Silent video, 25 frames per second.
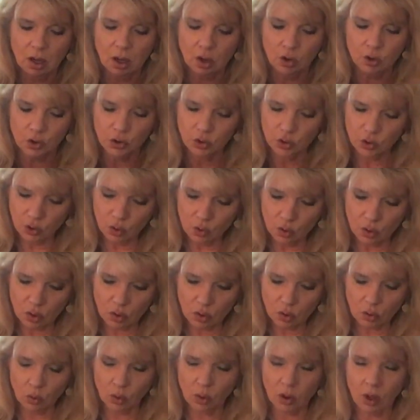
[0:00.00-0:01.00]
a
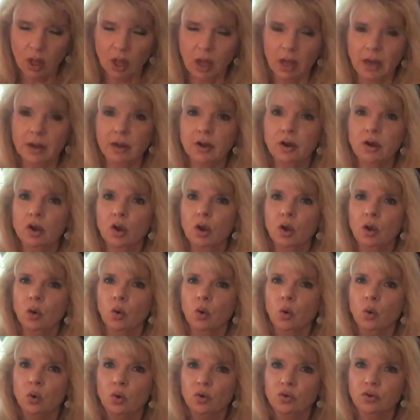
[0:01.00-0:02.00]
newer one,
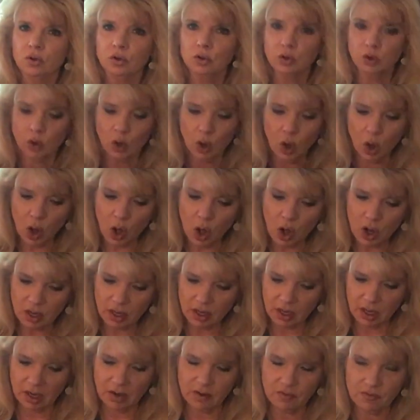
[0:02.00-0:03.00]
or the
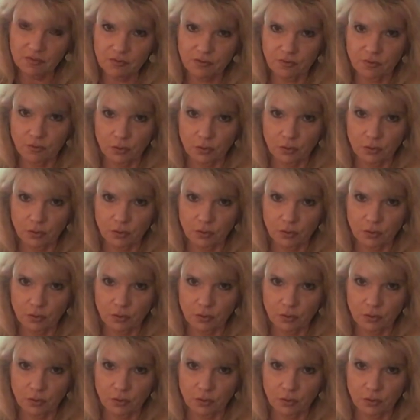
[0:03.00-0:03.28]
longing